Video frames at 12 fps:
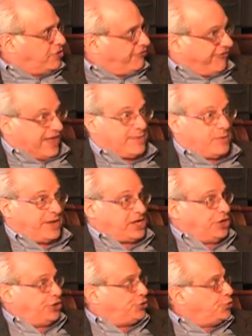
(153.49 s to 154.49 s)
or family, what are
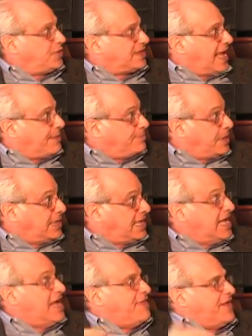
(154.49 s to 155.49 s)
they going to do with that
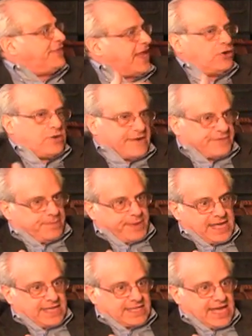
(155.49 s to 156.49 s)
money that they don't have to
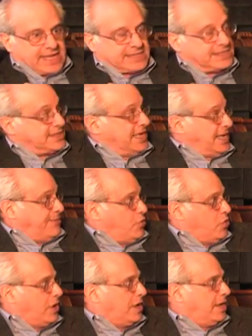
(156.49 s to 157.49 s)
pay in taxes anymore?